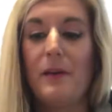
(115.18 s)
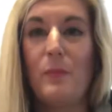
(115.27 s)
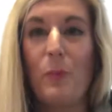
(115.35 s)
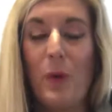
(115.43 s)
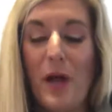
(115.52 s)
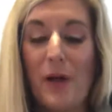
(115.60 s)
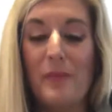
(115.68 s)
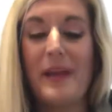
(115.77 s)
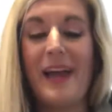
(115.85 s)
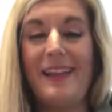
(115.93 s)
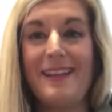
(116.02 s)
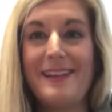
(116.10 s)
well
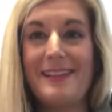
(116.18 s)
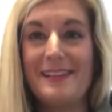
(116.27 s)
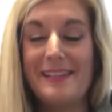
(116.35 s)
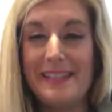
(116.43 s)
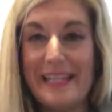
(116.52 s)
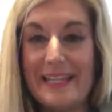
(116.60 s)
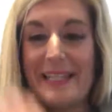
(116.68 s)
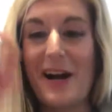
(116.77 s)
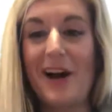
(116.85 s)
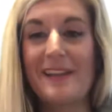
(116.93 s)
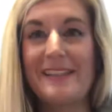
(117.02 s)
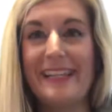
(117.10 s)
balanced,
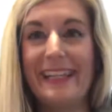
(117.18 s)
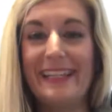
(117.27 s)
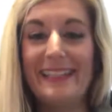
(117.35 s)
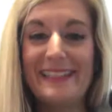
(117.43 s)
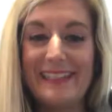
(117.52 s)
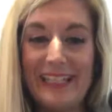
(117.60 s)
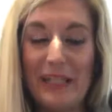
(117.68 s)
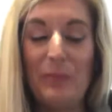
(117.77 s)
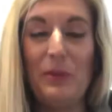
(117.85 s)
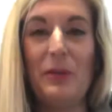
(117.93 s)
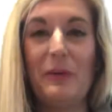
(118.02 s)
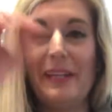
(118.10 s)
detoxing,
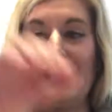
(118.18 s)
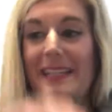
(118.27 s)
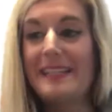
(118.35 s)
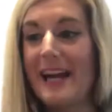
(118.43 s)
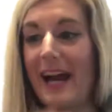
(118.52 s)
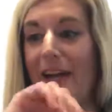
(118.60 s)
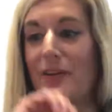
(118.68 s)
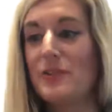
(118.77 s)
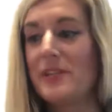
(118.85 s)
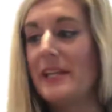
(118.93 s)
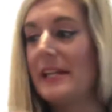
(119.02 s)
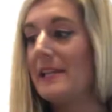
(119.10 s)
clean beauty,
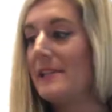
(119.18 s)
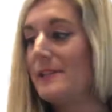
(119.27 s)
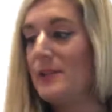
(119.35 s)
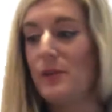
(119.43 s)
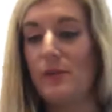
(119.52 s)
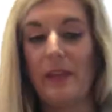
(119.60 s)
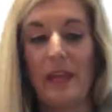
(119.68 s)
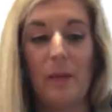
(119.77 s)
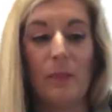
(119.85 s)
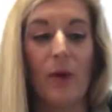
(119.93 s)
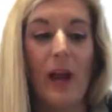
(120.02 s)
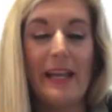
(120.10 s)
tired skin,
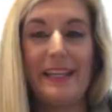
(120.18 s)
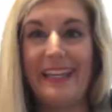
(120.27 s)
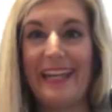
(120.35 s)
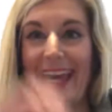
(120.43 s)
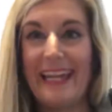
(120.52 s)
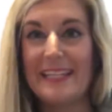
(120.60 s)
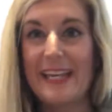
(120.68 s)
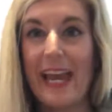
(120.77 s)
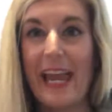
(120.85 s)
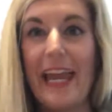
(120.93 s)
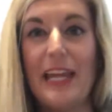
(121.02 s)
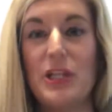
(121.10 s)
soothing, brightening,
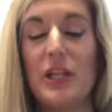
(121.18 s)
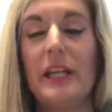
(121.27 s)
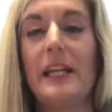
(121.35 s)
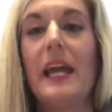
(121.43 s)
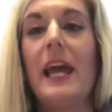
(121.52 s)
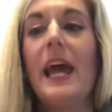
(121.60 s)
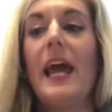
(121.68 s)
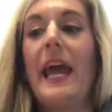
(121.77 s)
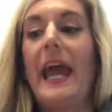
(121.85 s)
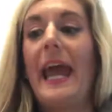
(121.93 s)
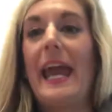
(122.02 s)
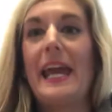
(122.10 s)
anti-aging.
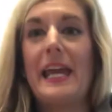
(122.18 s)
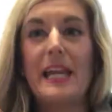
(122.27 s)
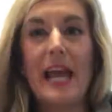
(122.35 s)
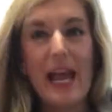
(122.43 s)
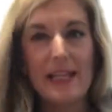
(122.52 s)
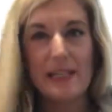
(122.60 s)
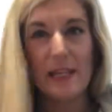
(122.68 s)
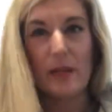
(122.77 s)
And ask